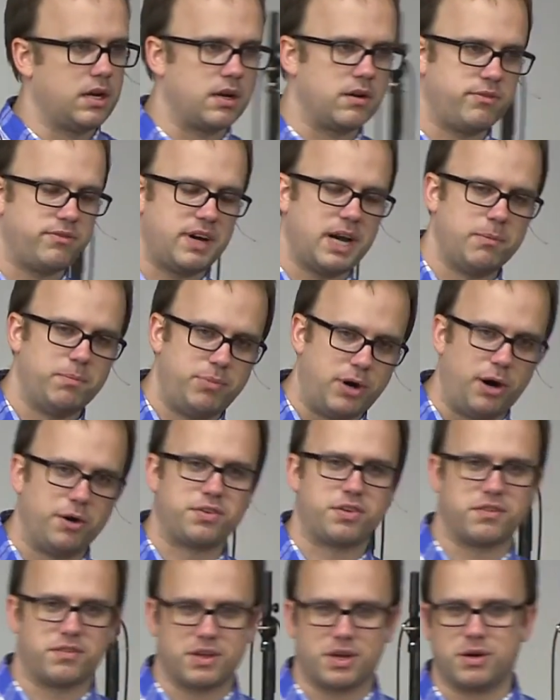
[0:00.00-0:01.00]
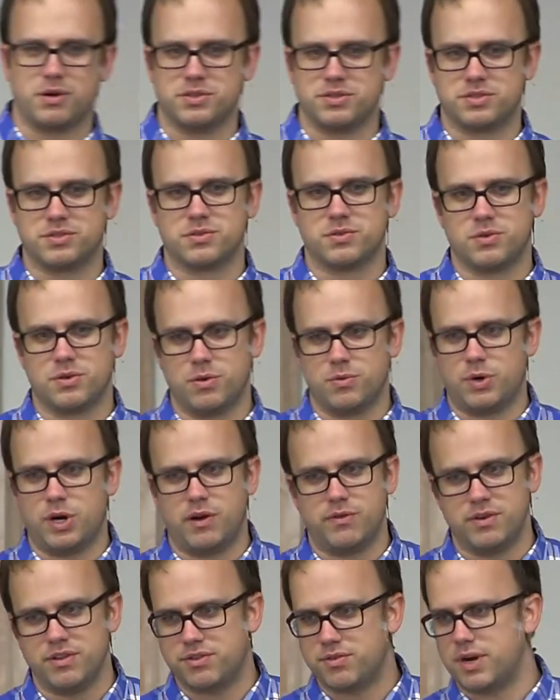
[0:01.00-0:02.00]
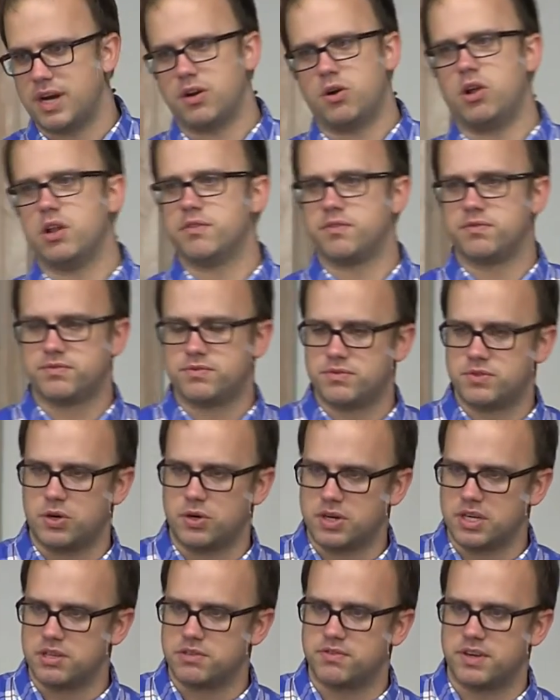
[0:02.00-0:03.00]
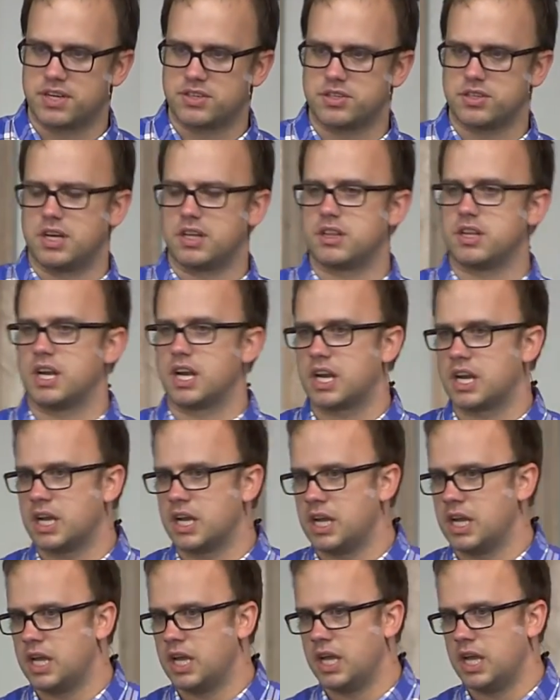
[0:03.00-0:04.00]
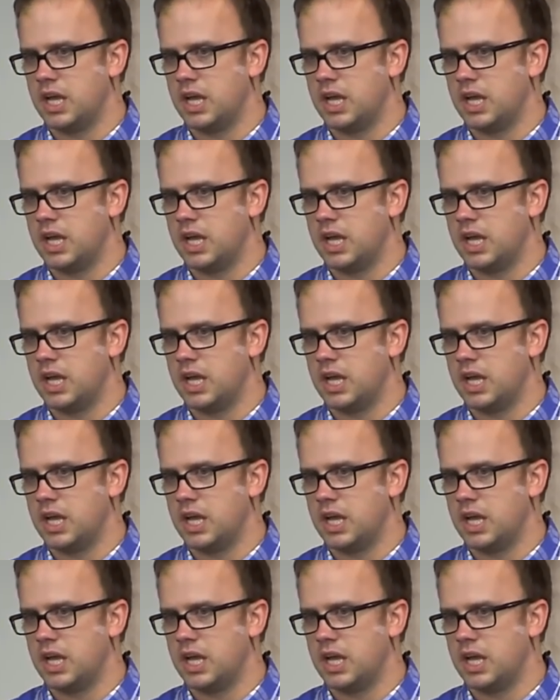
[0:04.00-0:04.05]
You're going to find both of those woven throughout all of Tolkien's fiction, I think.